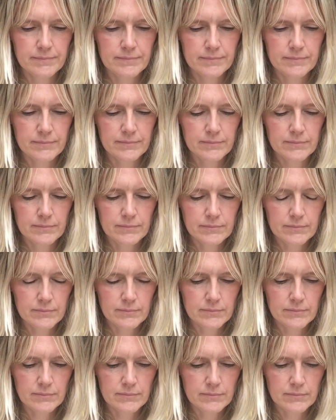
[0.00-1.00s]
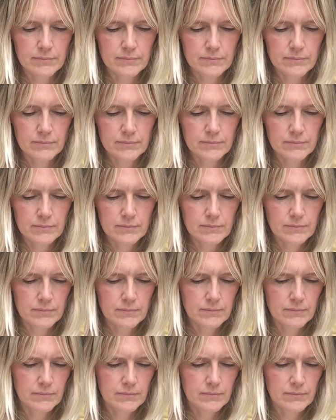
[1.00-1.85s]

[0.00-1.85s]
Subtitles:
Nothing is said.